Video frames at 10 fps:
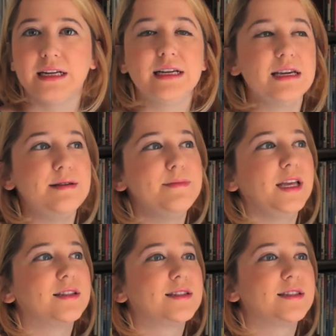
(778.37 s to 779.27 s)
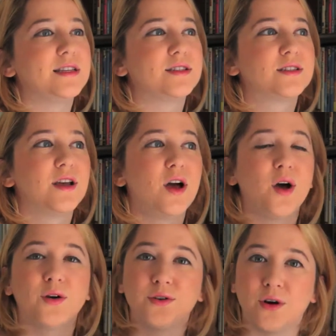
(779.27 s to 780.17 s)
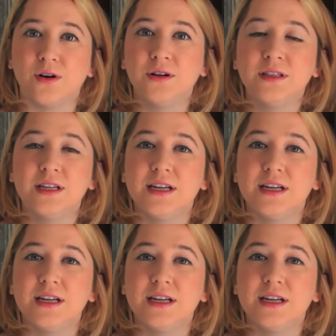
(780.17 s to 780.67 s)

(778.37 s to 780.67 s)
He meets this girl